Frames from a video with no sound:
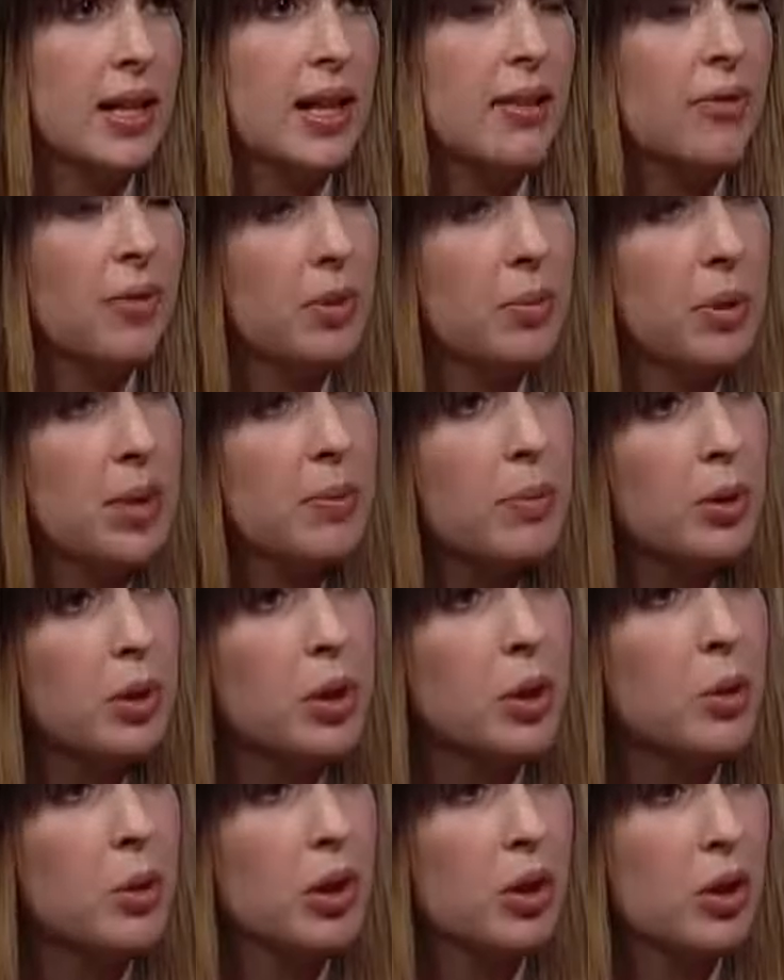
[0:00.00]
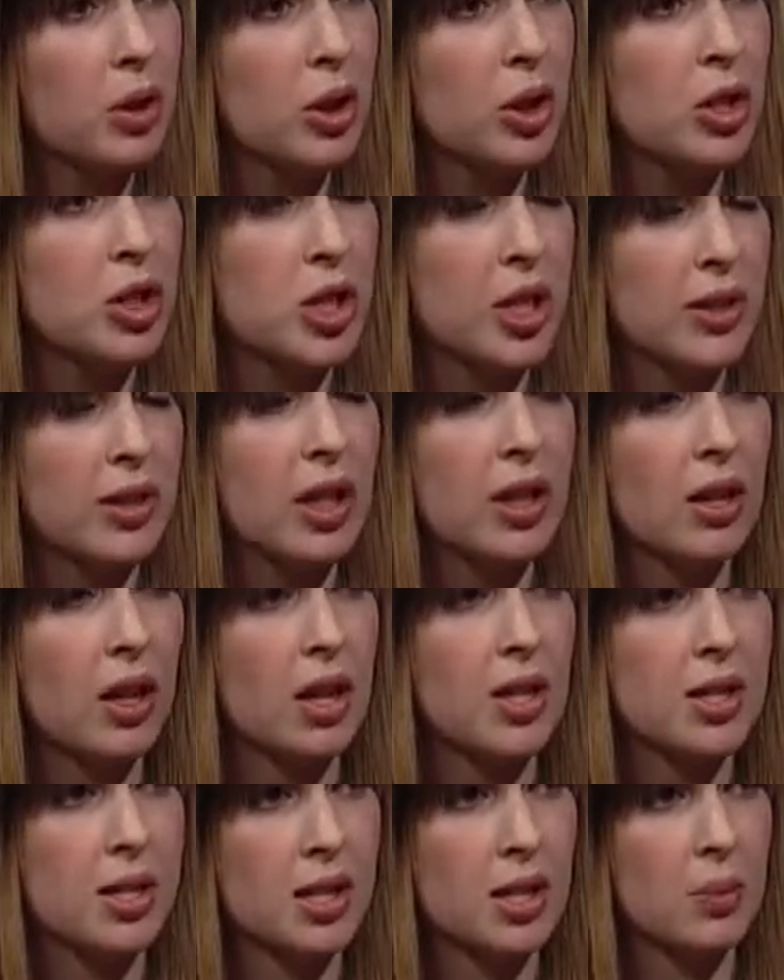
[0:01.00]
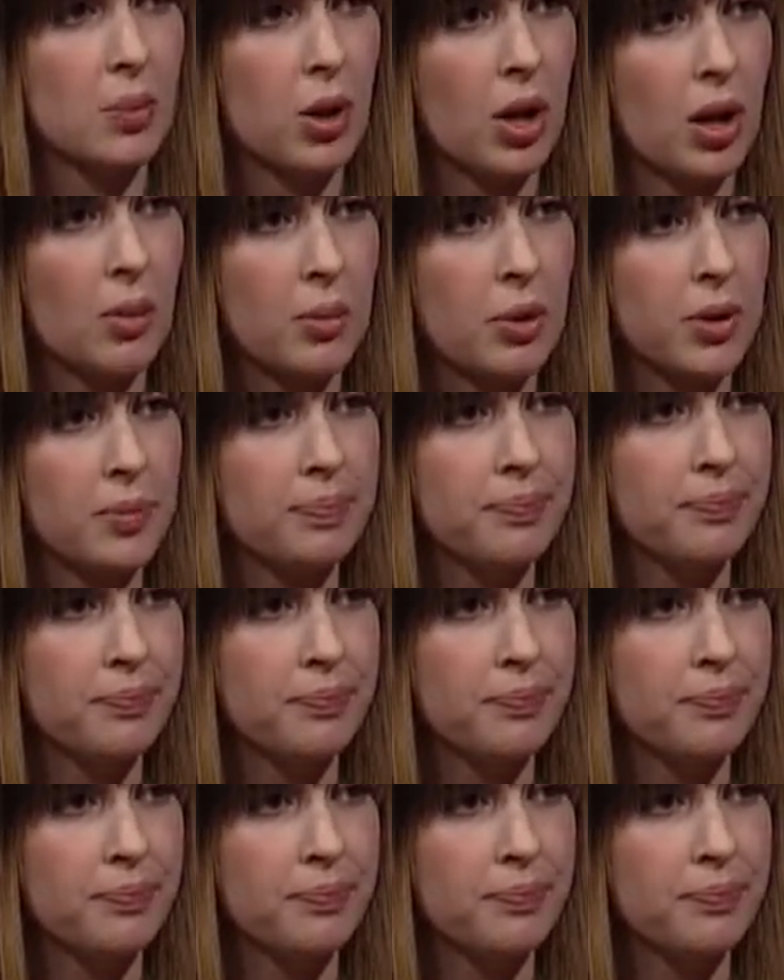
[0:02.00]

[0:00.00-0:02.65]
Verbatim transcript: And for people who are allergic, that causes a problem.